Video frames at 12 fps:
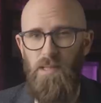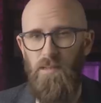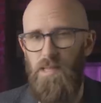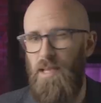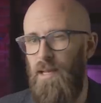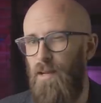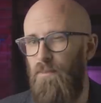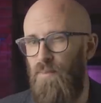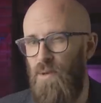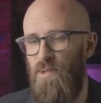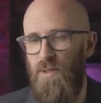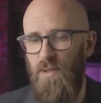resulting in a
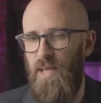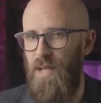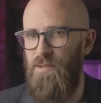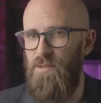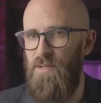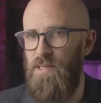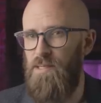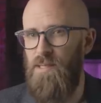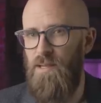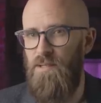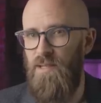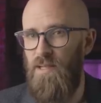brutal
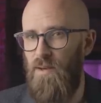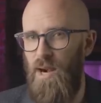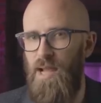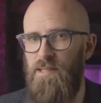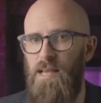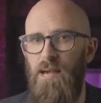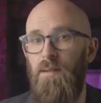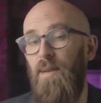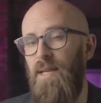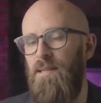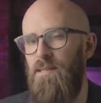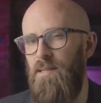counterinsurgent crackdown by
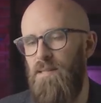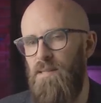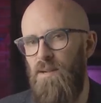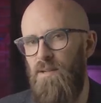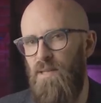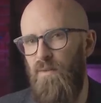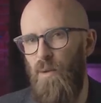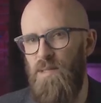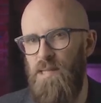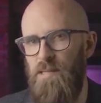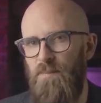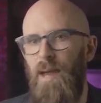Indian security
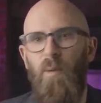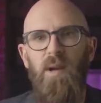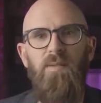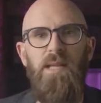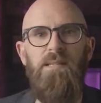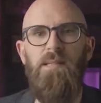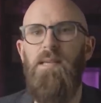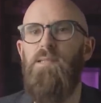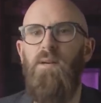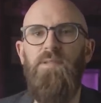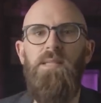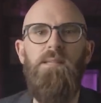forces. That one event is
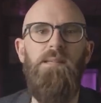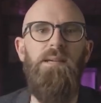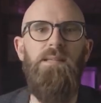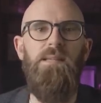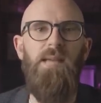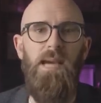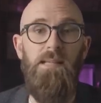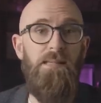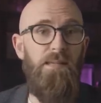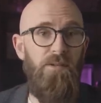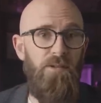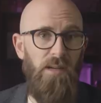often cited as
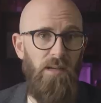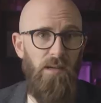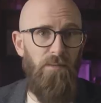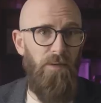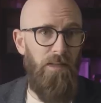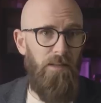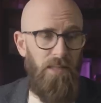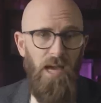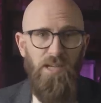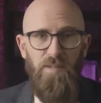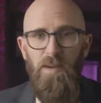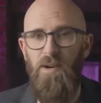the trigger for the
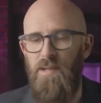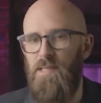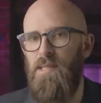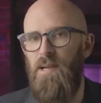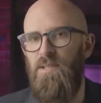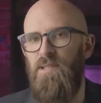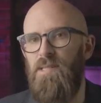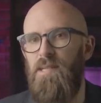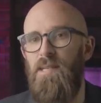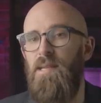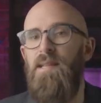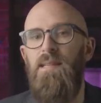Kashmir
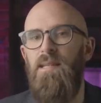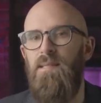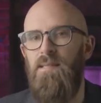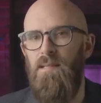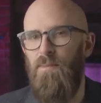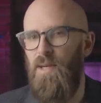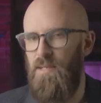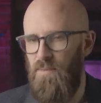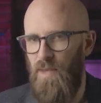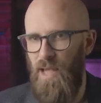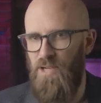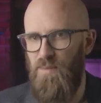insurgency in the Indian part
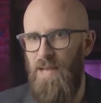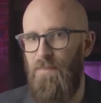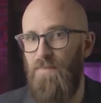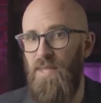of Kashmir,